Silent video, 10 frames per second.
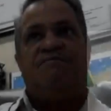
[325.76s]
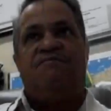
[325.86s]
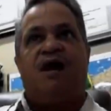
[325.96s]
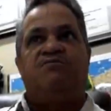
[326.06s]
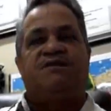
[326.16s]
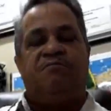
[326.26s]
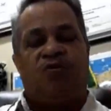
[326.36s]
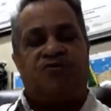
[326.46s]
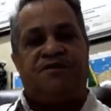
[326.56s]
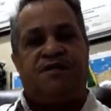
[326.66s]
that was
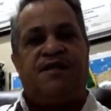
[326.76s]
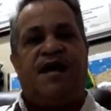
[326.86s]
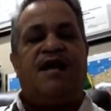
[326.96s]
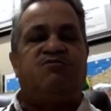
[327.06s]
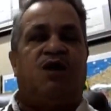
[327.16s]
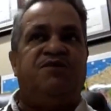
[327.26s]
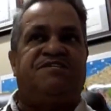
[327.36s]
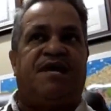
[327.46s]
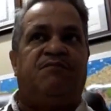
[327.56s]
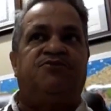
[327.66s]
important. And that is what we
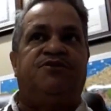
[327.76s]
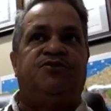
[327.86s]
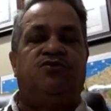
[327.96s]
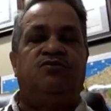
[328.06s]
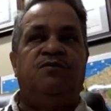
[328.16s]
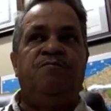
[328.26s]
set about to do.